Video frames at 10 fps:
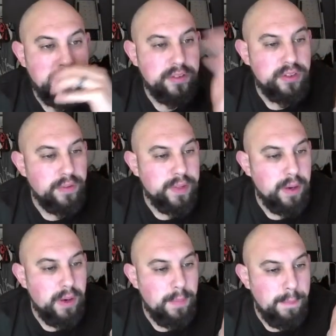Because don't forget,
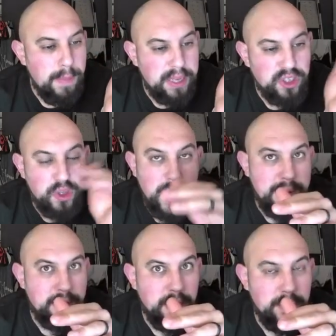Magical
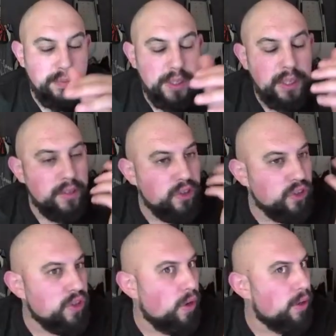Echo,
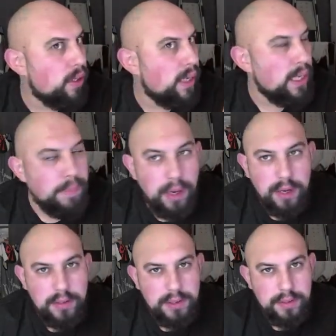just like
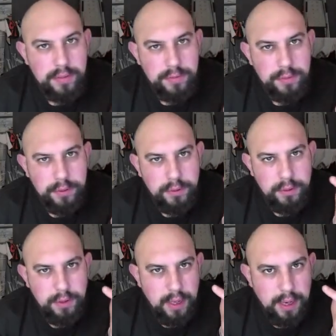Leopard
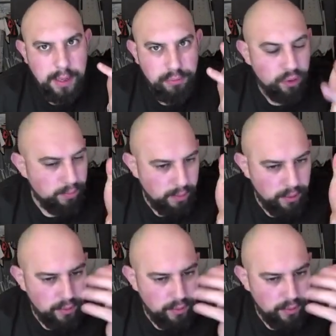for Roy Moon,